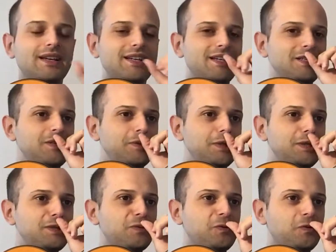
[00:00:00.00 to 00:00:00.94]
So this
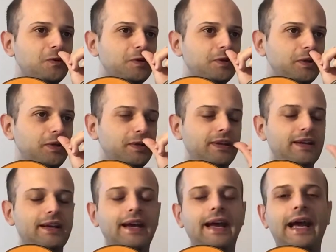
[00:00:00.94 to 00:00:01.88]
chord
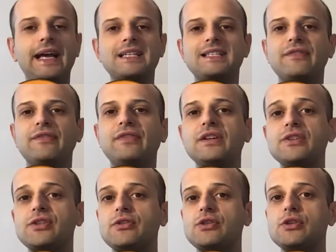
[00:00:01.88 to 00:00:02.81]
has the
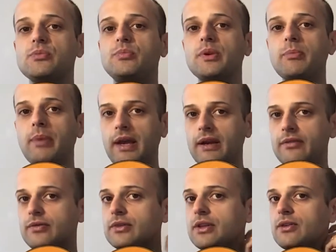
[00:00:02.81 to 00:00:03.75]
function to prepare
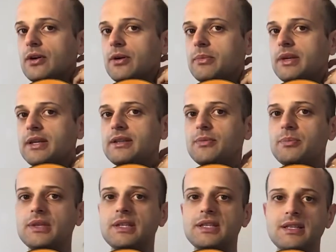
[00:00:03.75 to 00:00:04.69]
for the dominant,
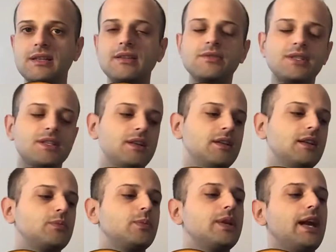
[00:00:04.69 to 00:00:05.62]
but it's interesting that
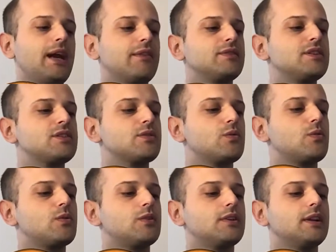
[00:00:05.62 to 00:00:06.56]
we have this
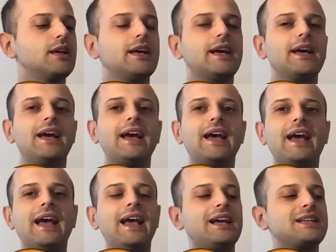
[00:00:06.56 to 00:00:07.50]
chord
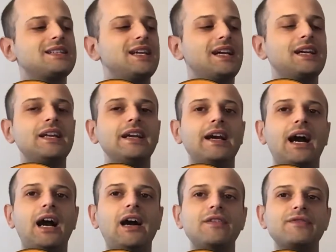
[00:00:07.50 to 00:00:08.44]
exactly a
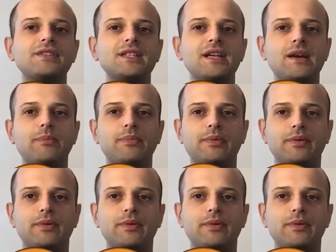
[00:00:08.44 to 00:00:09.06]
half step